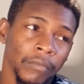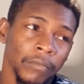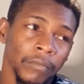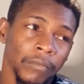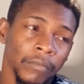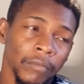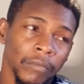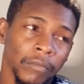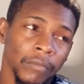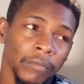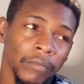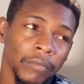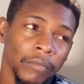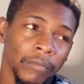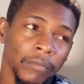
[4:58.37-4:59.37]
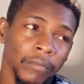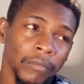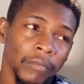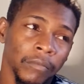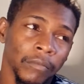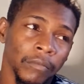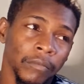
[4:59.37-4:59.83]

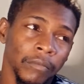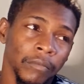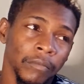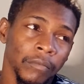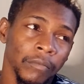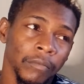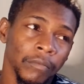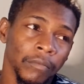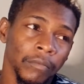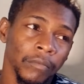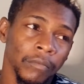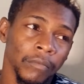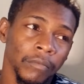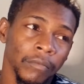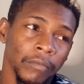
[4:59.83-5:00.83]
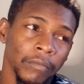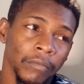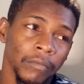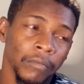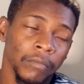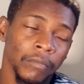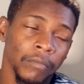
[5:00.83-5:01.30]

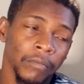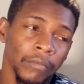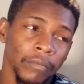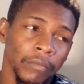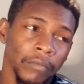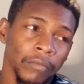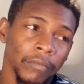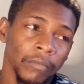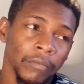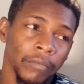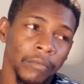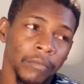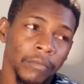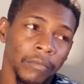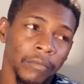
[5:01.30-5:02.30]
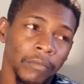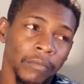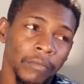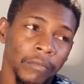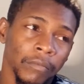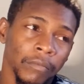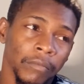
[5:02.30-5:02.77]

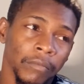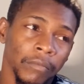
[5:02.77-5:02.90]
(not speaking)